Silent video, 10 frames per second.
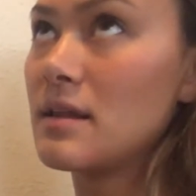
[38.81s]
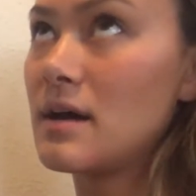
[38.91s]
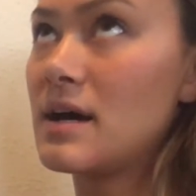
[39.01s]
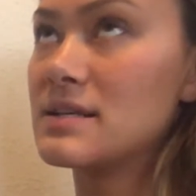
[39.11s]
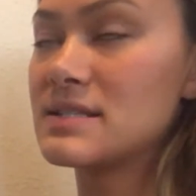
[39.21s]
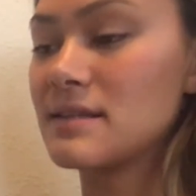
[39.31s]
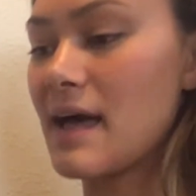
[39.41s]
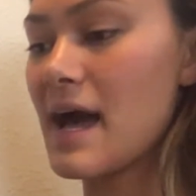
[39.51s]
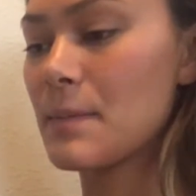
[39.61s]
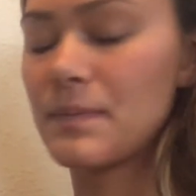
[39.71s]
a
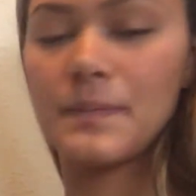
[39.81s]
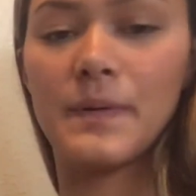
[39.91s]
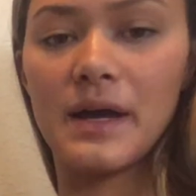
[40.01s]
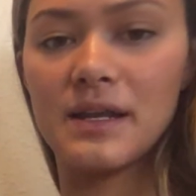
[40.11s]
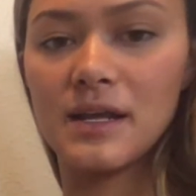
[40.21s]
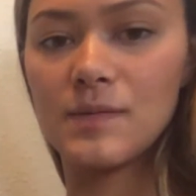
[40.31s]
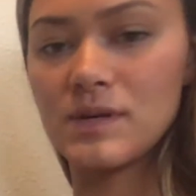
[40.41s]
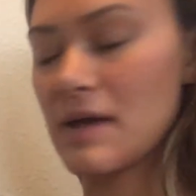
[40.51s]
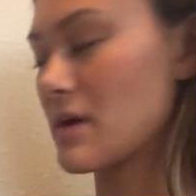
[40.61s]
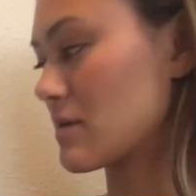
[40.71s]
slap, but
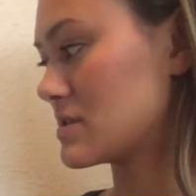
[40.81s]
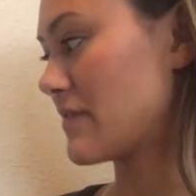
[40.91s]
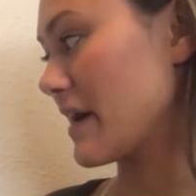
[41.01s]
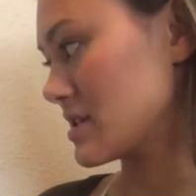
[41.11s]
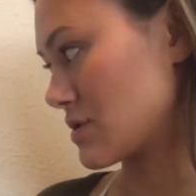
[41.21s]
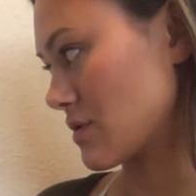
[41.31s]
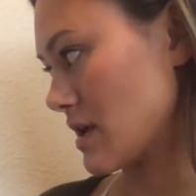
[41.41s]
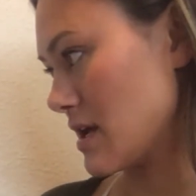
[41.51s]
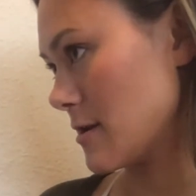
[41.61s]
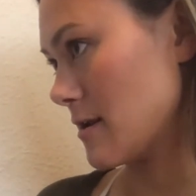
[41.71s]
I thought it was faster
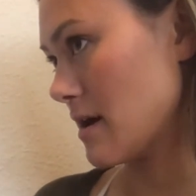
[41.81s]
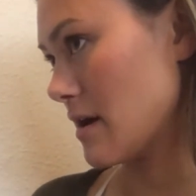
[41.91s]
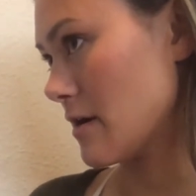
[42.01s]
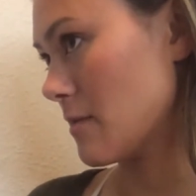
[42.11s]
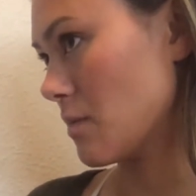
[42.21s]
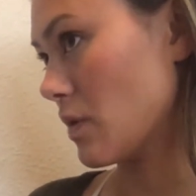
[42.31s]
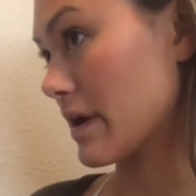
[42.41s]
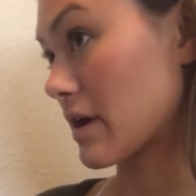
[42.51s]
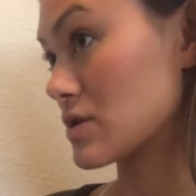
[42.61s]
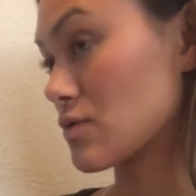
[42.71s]
than what
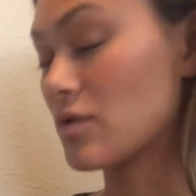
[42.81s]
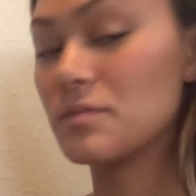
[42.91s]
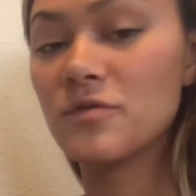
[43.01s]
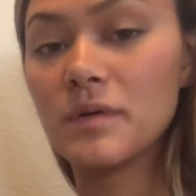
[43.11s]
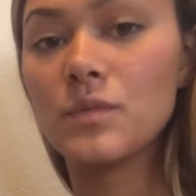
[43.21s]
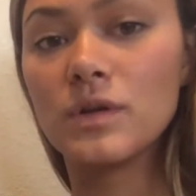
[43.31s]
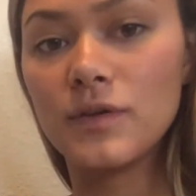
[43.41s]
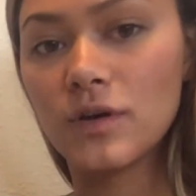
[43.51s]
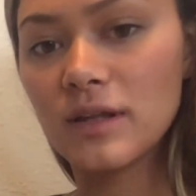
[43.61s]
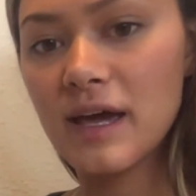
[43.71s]
a controlled movement would
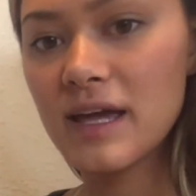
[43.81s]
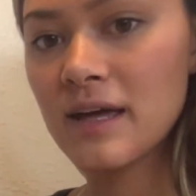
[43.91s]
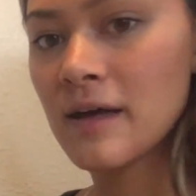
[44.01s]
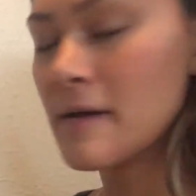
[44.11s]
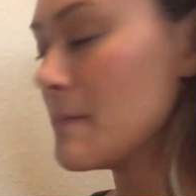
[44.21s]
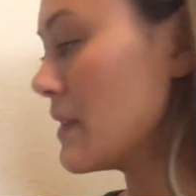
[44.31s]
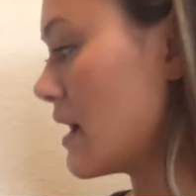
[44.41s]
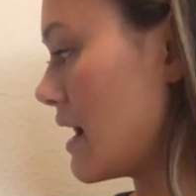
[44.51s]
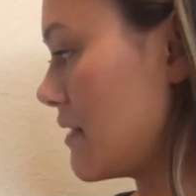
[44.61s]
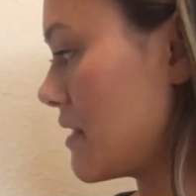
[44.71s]
look like.
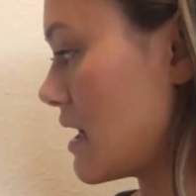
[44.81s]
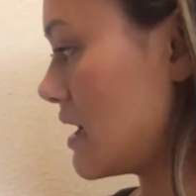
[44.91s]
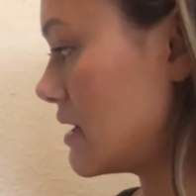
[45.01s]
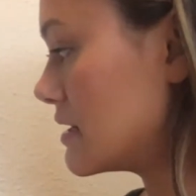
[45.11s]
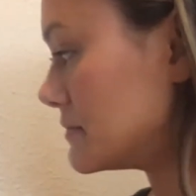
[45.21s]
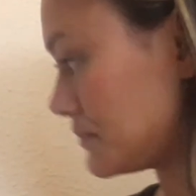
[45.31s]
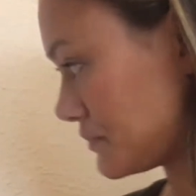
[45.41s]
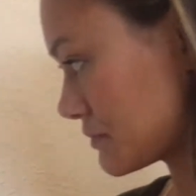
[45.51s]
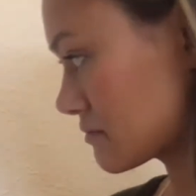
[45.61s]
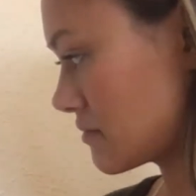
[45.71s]
And then
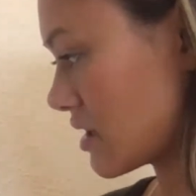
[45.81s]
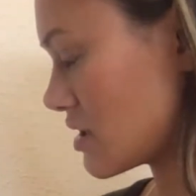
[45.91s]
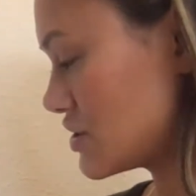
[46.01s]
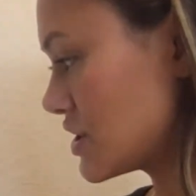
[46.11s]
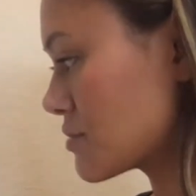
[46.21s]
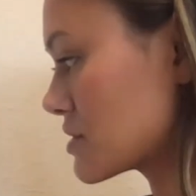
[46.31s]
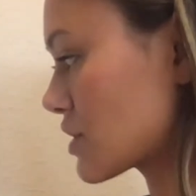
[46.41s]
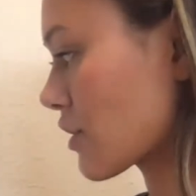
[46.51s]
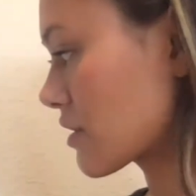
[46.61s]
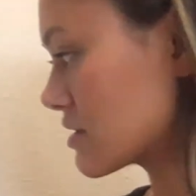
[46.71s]
she
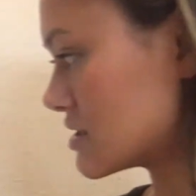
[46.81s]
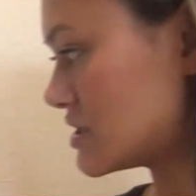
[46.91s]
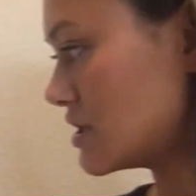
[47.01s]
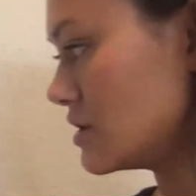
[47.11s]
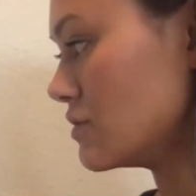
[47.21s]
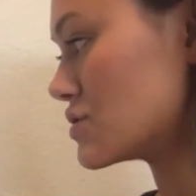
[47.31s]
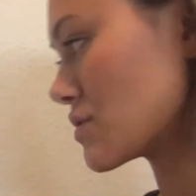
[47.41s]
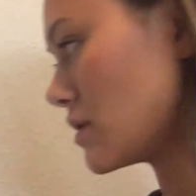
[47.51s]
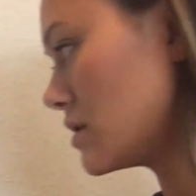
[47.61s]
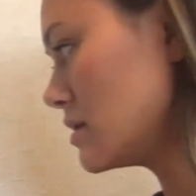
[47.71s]
returns to
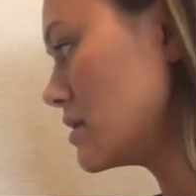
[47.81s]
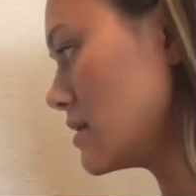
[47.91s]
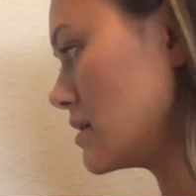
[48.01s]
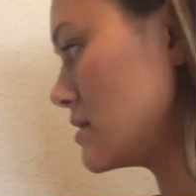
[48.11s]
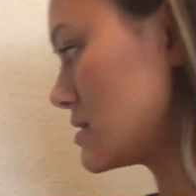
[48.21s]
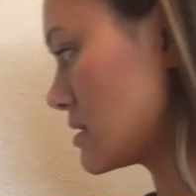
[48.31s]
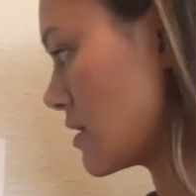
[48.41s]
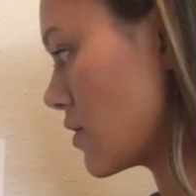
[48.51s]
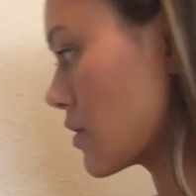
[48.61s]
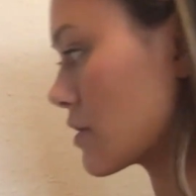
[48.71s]
neutral,
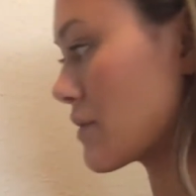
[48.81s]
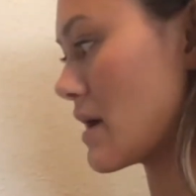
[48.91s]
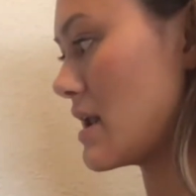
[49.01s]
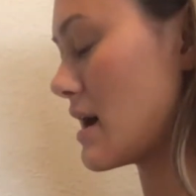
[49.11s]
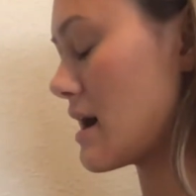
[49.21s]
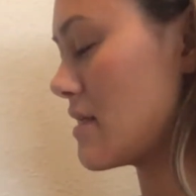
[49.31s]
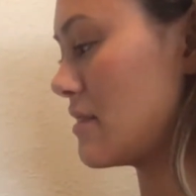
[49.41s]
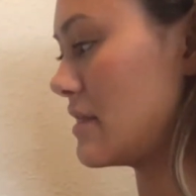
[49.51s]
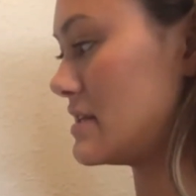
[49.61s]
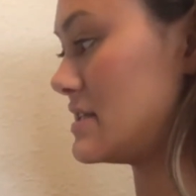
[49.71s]
slower than
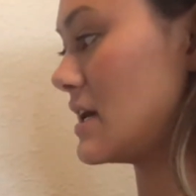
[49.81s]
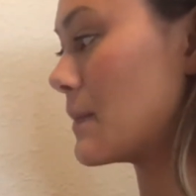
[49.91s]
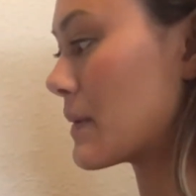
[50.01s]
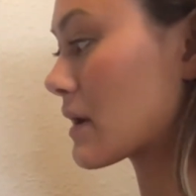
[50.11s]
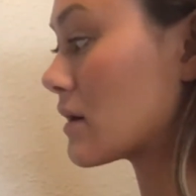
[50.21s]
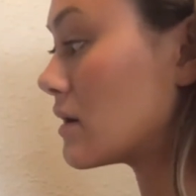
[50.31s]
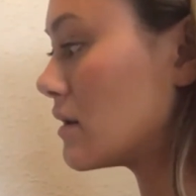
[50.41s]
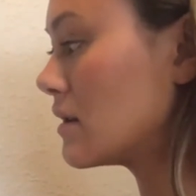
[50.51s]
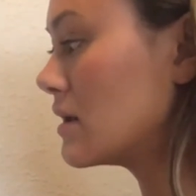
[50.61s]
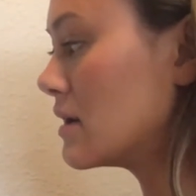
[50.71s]
the
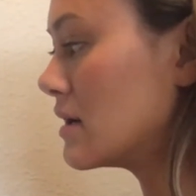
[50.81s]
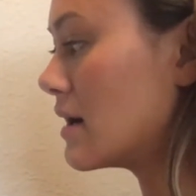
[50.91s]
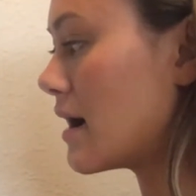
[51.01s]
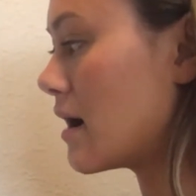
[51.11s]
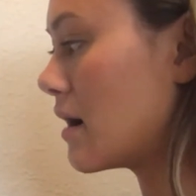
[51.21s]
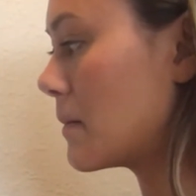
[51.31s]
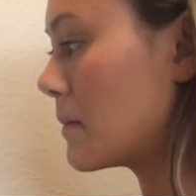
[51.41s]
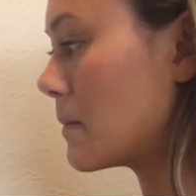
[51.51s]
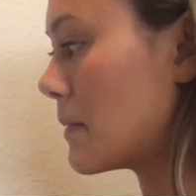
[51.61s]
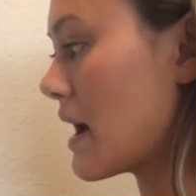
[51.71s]
typical
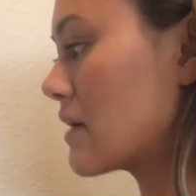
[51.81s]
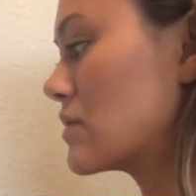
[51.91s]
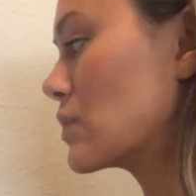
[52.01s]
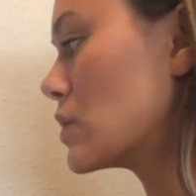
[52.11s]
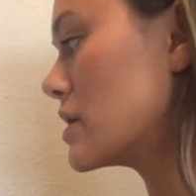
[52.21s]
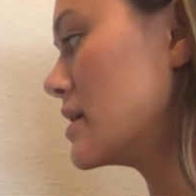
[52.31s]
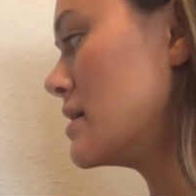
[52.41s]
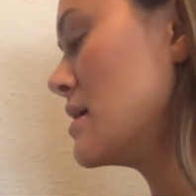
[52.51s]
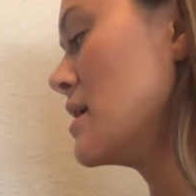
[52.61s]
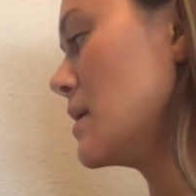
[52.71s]
pattern would,
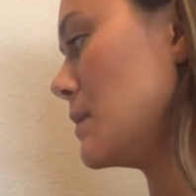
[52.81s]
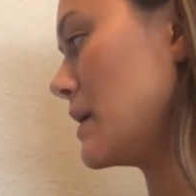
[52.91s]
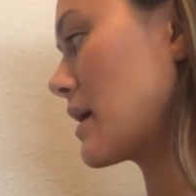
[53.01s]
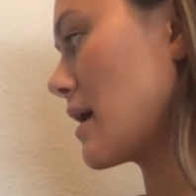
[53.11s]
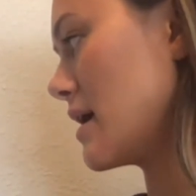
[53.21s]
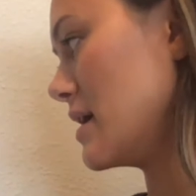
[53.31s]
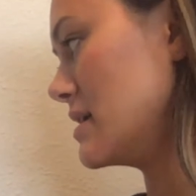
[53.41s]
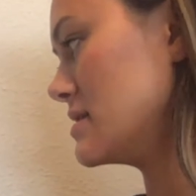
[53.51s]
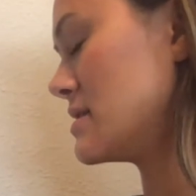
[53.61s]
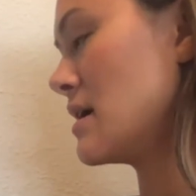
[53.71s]
because